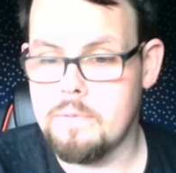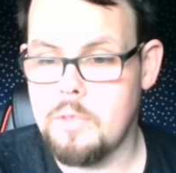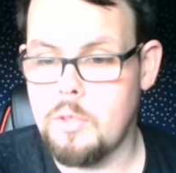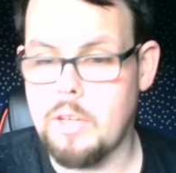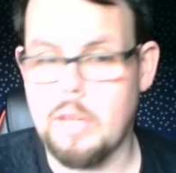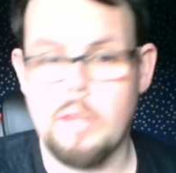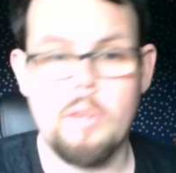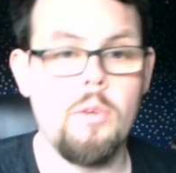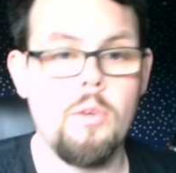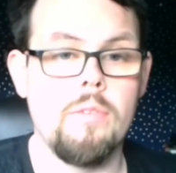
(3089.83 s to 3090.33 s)

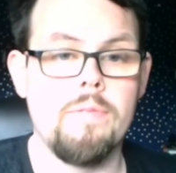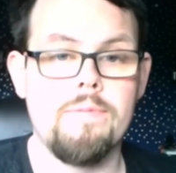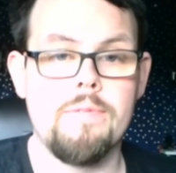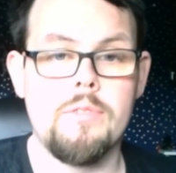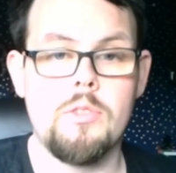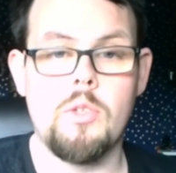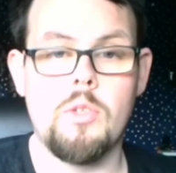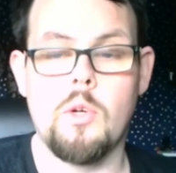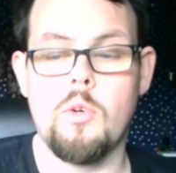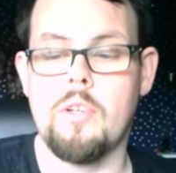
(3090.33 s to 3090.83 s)
Okay, cool.
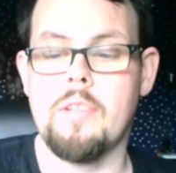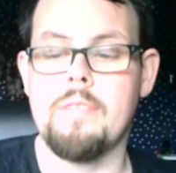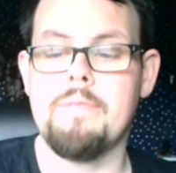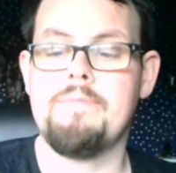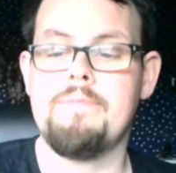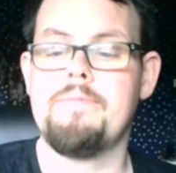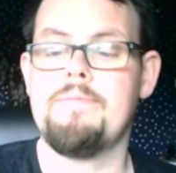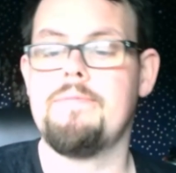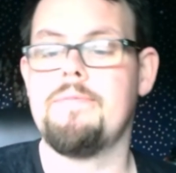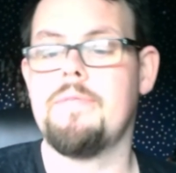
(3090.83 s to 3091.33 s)
It's recording.
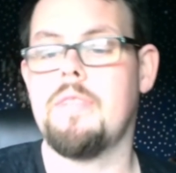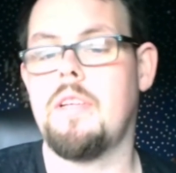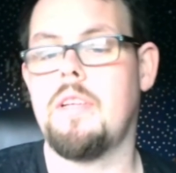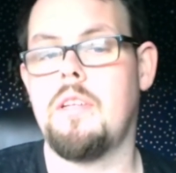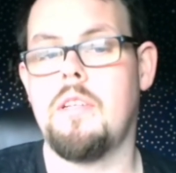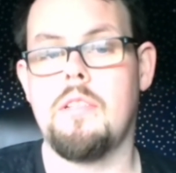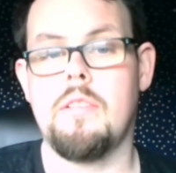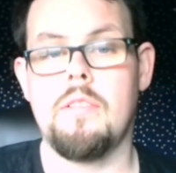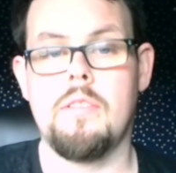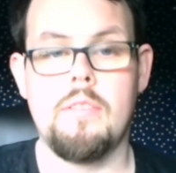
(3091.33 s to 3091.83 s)

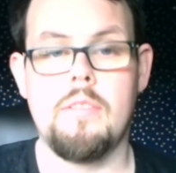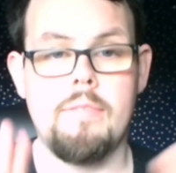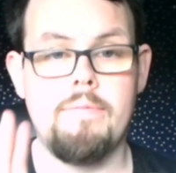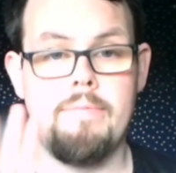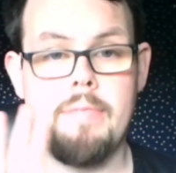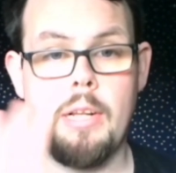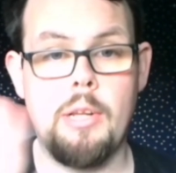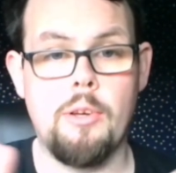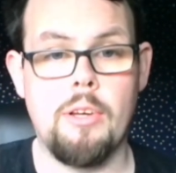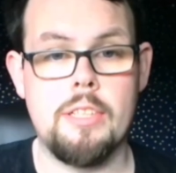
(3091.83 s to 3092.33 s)

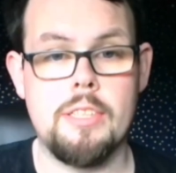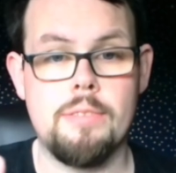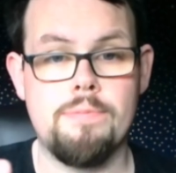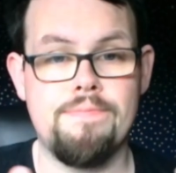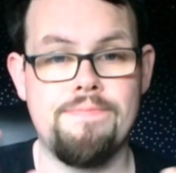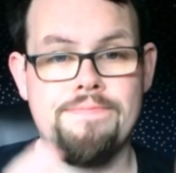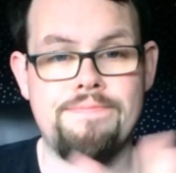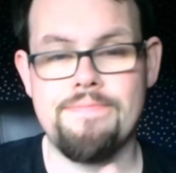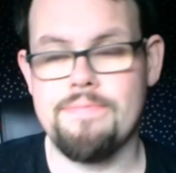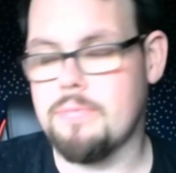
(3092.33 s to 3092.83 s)
Hello, guys.
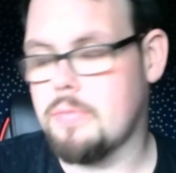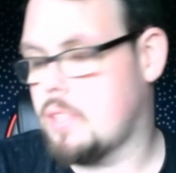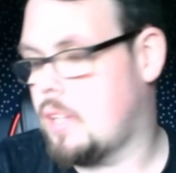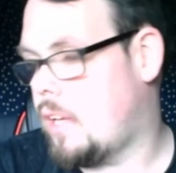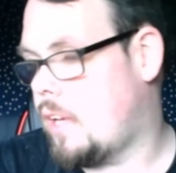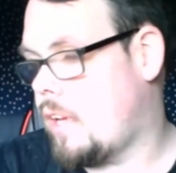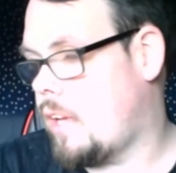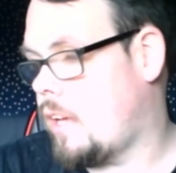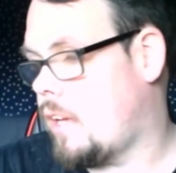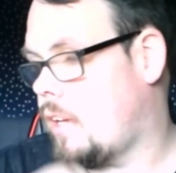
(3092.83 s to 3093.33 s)

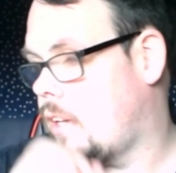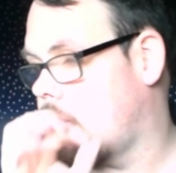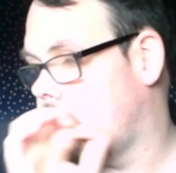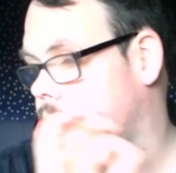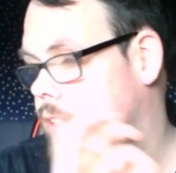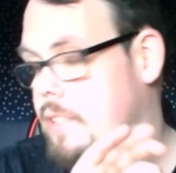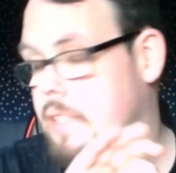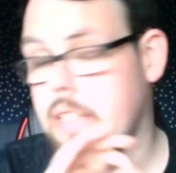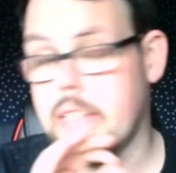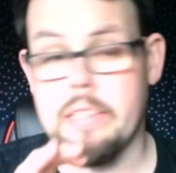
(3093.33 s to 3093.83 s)

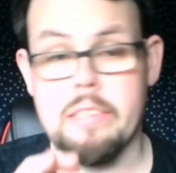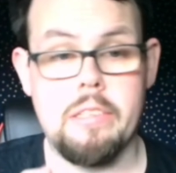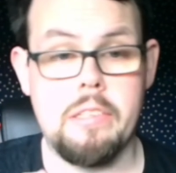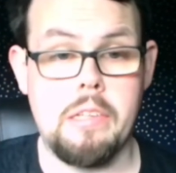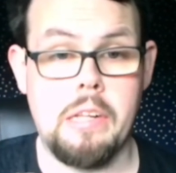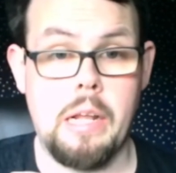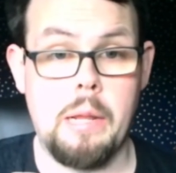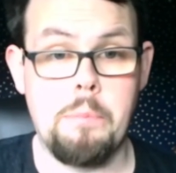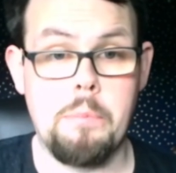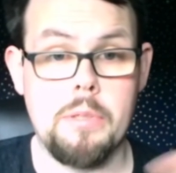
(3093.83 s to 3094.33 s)
This
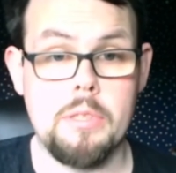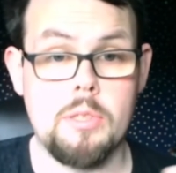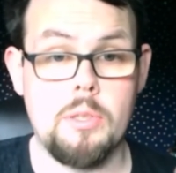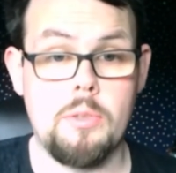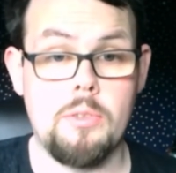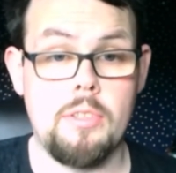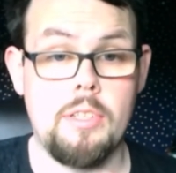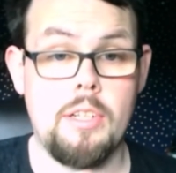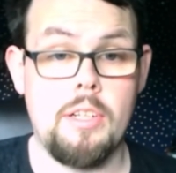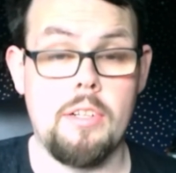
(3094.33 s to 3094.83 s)
clip is
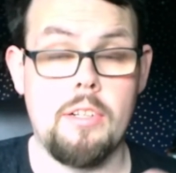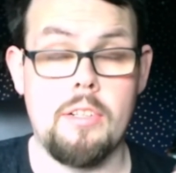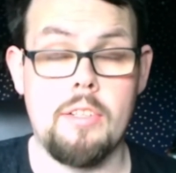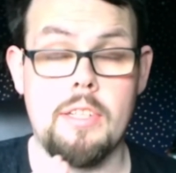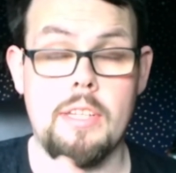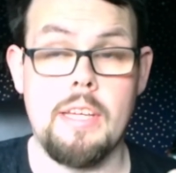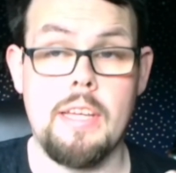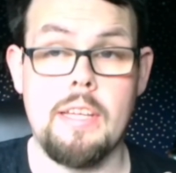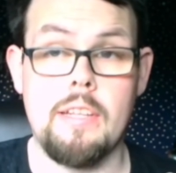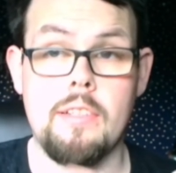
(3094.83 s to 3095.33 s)
going near
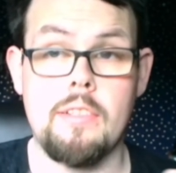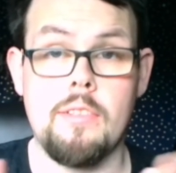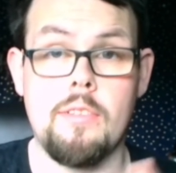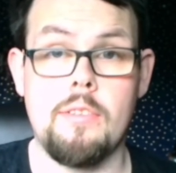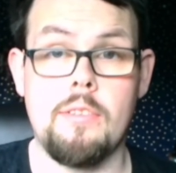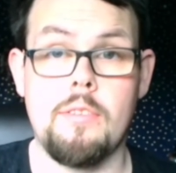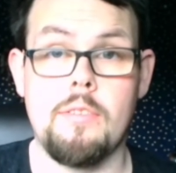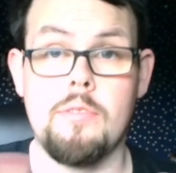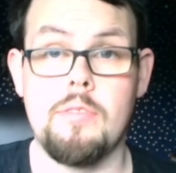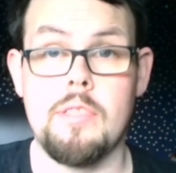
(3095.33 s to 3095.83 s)
the end
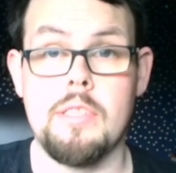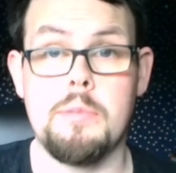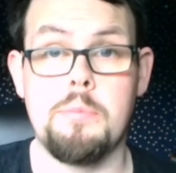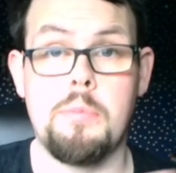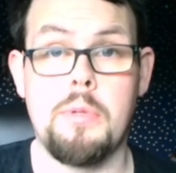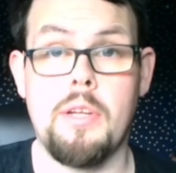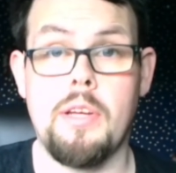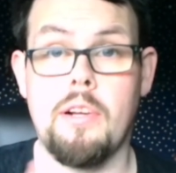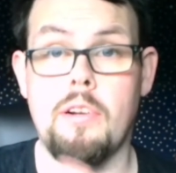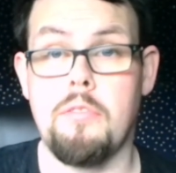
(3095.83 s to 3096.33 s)
of this
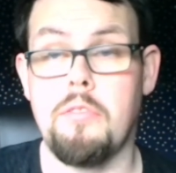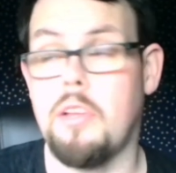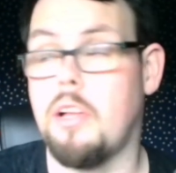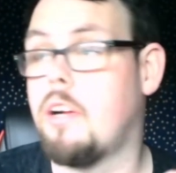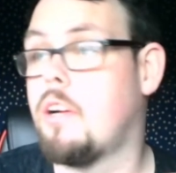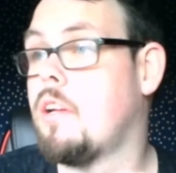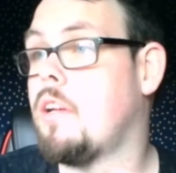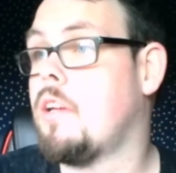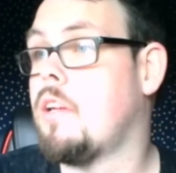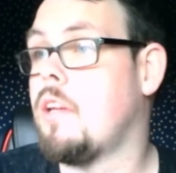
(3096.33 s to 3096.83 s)
particular vlog.
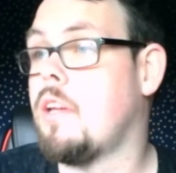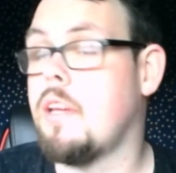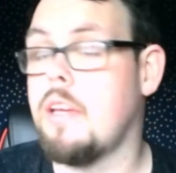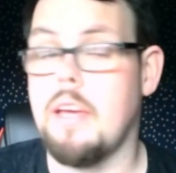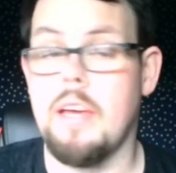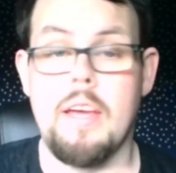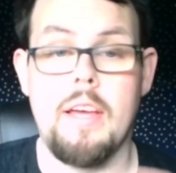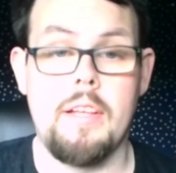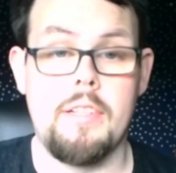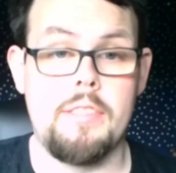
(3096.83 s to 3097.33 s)

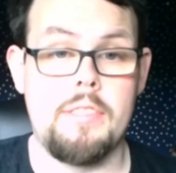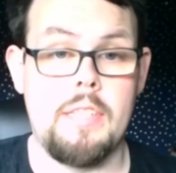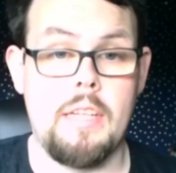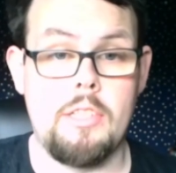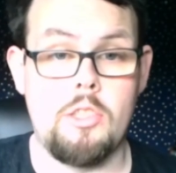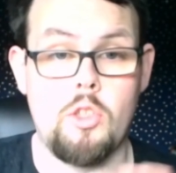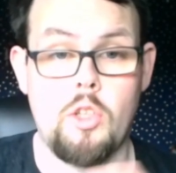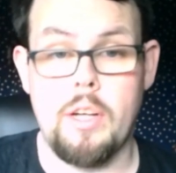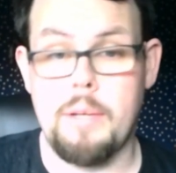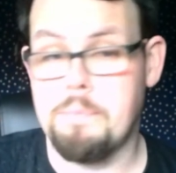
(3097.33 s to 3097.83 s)
It's day
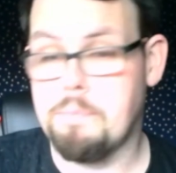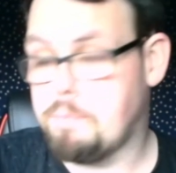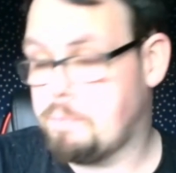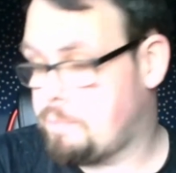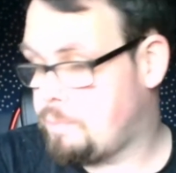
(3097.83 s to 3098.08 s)
3.